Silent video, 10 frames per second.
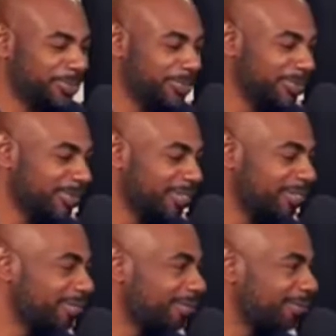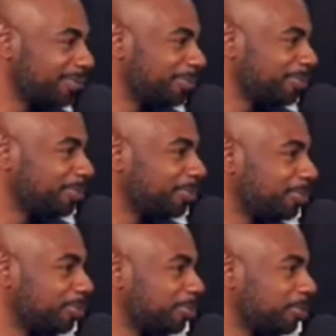
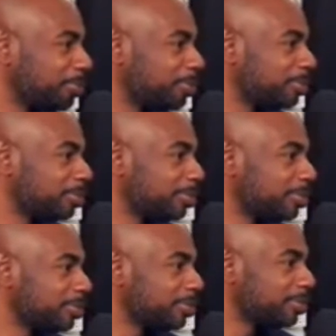(not speaking)